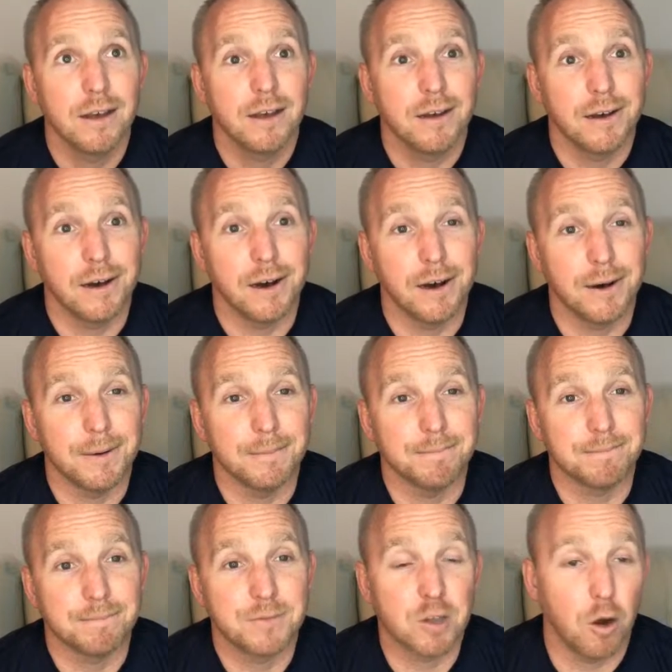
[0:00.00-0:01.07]

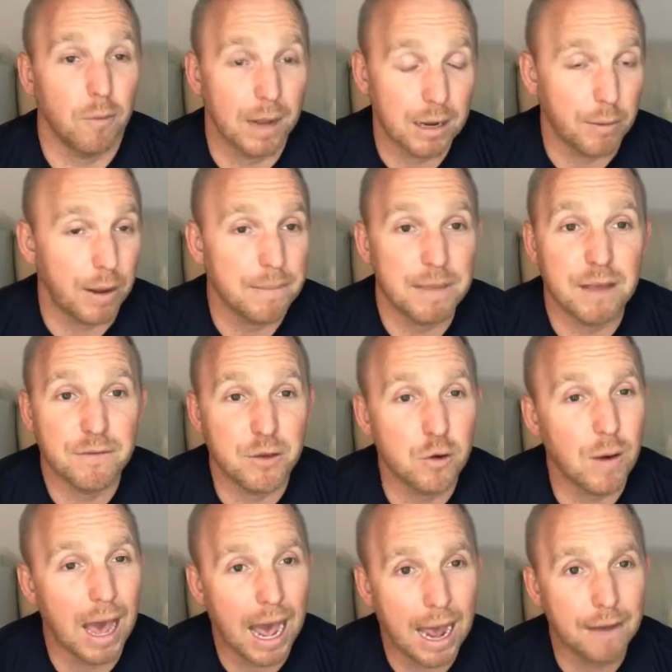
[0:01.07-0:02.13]
So anyway, if you
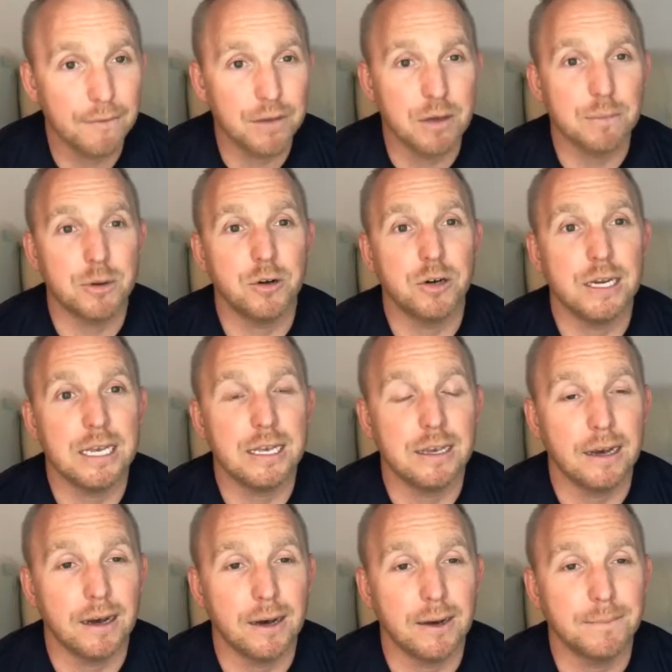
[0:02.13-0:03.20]
have the ability
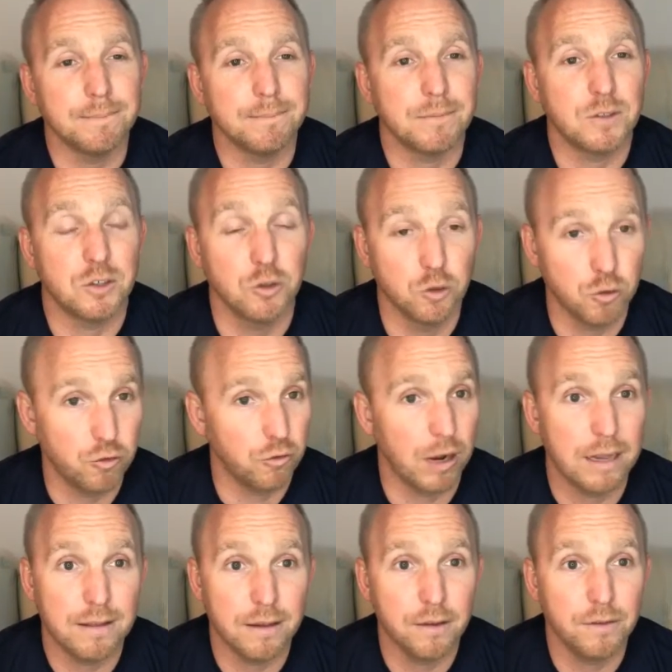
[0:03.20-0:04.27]
to
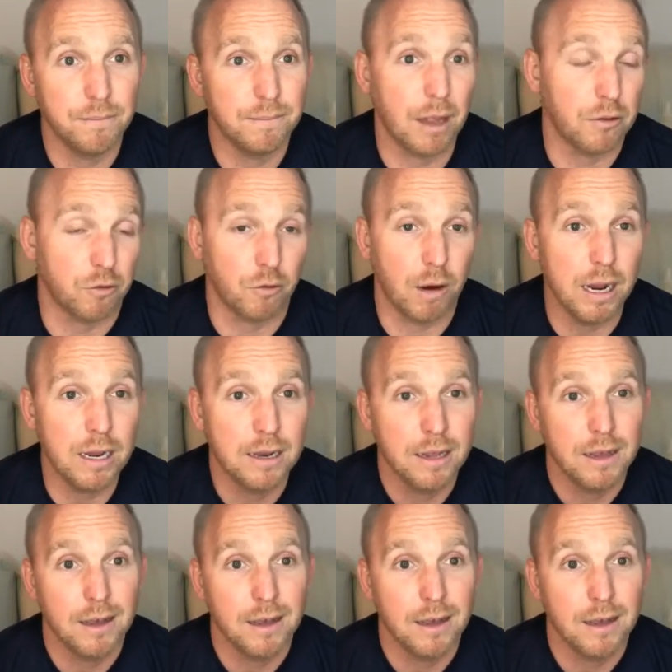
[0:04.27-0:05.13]
create this, that's great.